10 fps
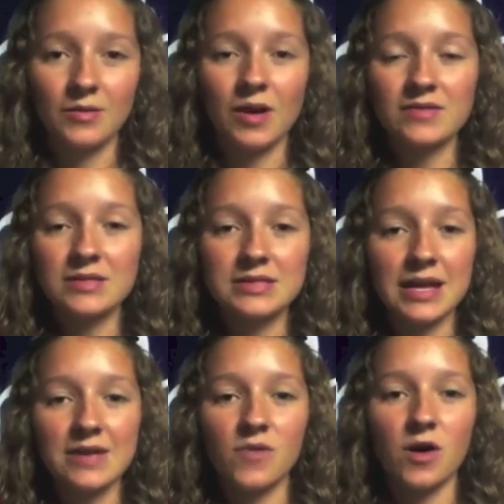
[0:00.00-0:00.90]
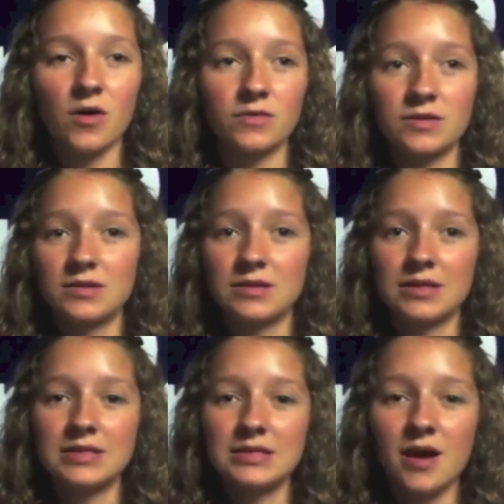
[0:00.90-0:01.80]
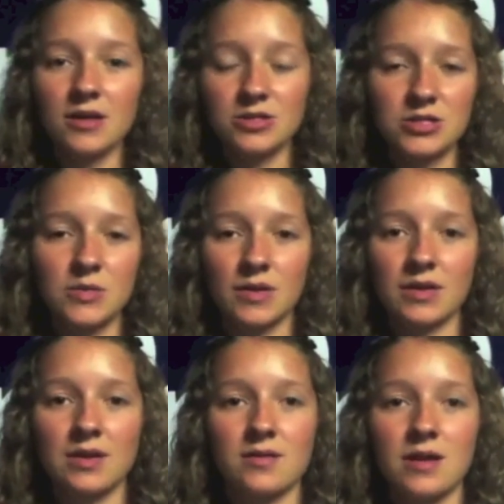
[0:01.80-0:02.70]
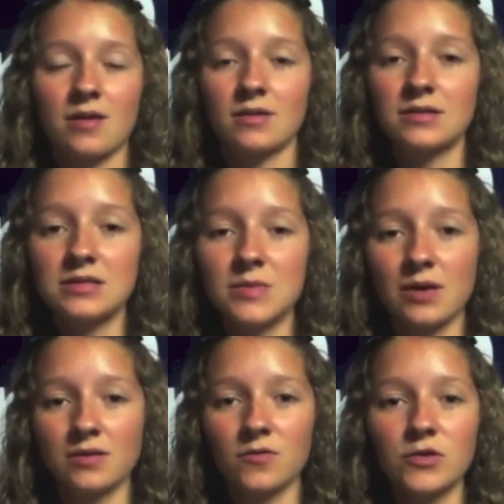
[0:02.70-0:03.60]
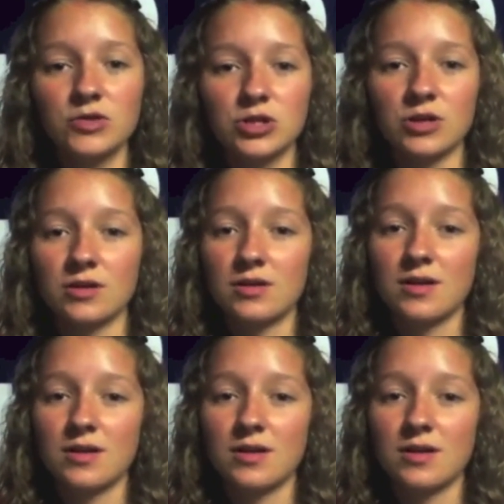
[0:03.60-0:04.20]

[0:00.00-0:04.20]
We have to stay involved. This is not just about the here and now. This is about the future.